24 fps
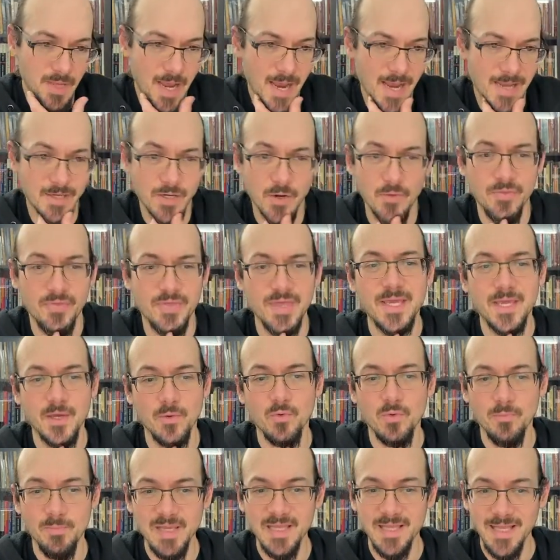don't think
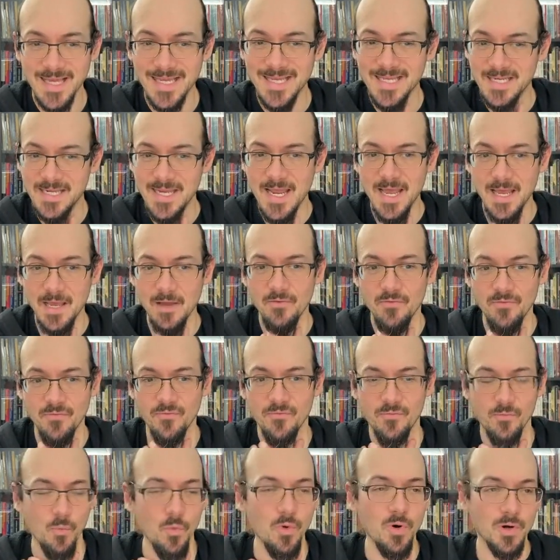it will be like a day of
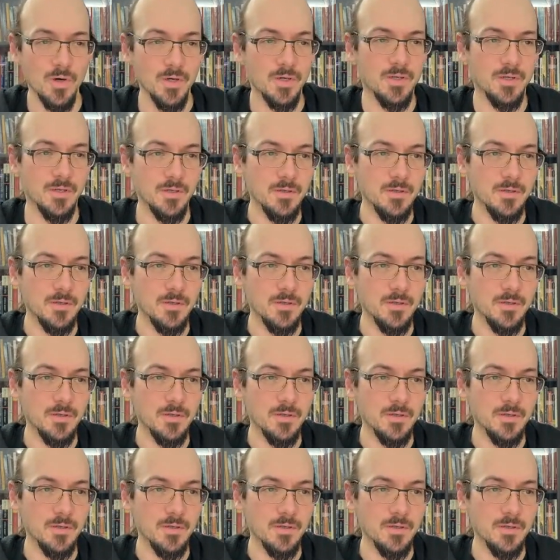work